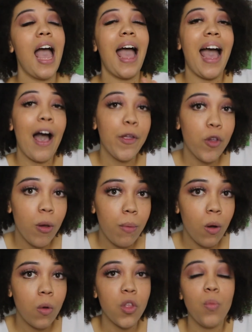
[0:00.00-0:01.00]
how to
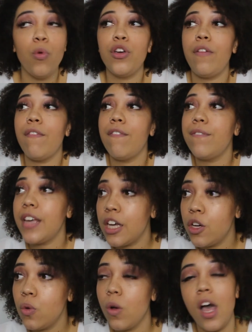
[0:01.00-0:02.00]
unblock them, what you
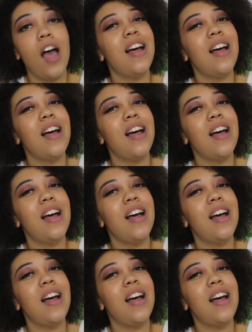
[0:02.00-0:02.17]
feel.